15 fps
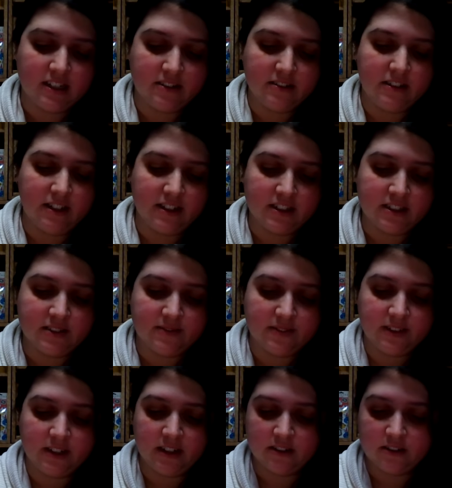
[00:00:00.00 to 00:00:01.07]
Next
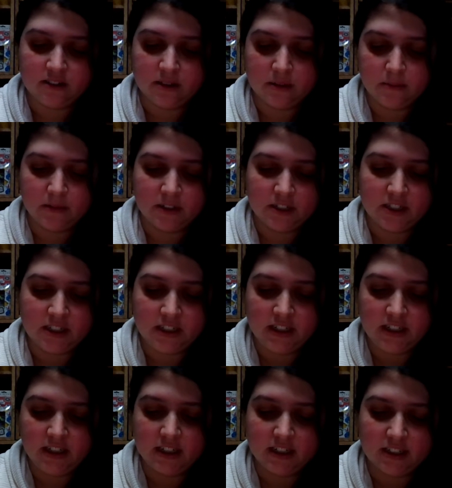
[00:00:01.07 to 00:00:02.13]
video. But
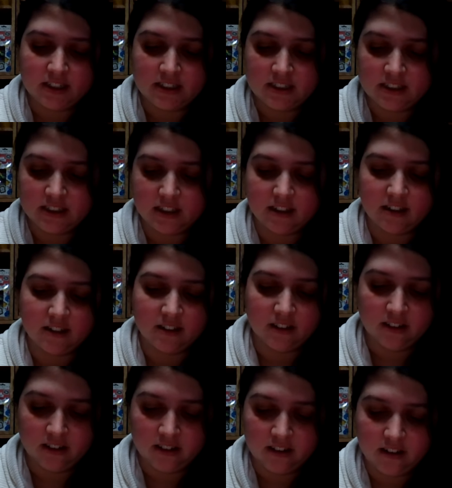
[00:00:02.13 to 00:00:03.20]
she does a
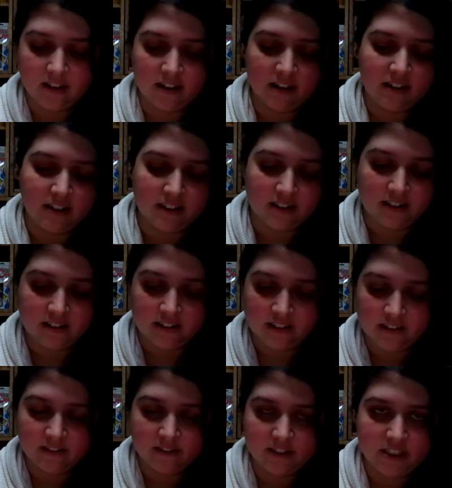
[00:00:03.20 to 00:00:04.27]
lot
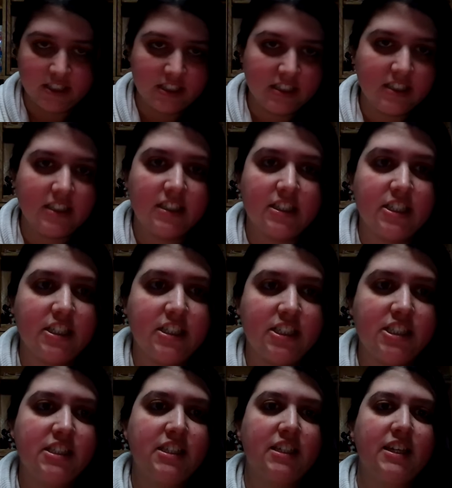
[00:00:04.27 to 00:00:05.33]
of. She's
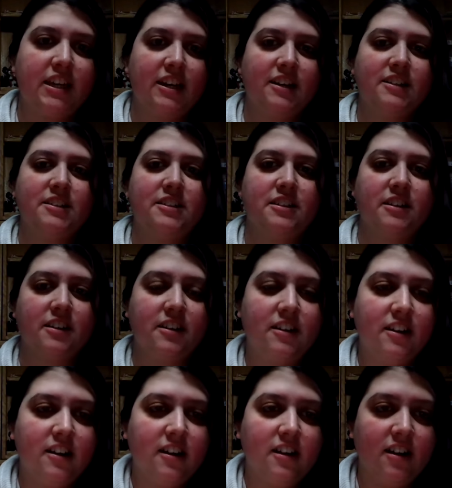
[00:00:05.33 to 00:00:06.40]
just a character
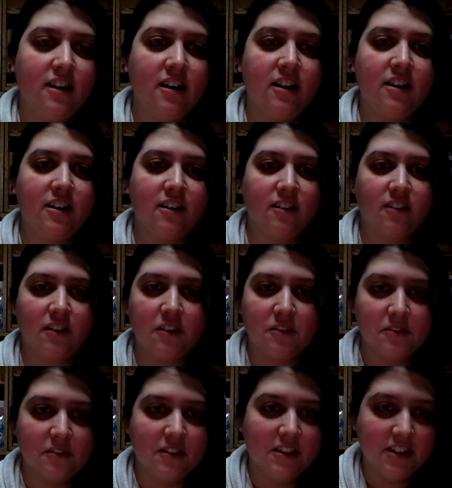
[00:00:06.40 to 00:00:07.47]
on her
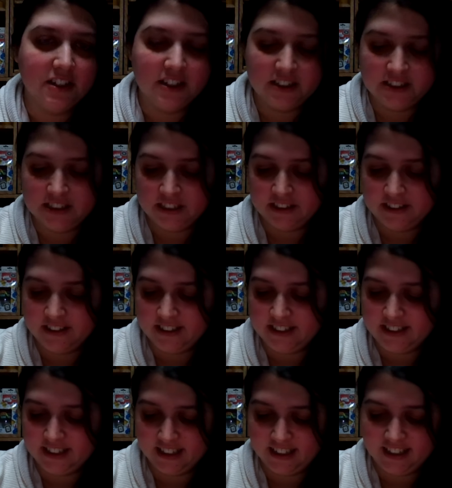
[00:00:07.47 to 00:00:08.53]
own.
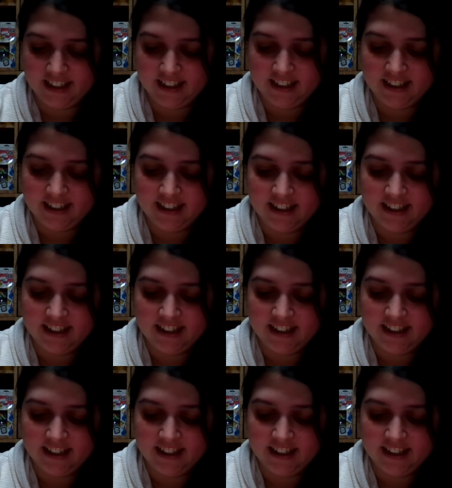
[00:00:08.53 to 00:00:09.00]
Seriously.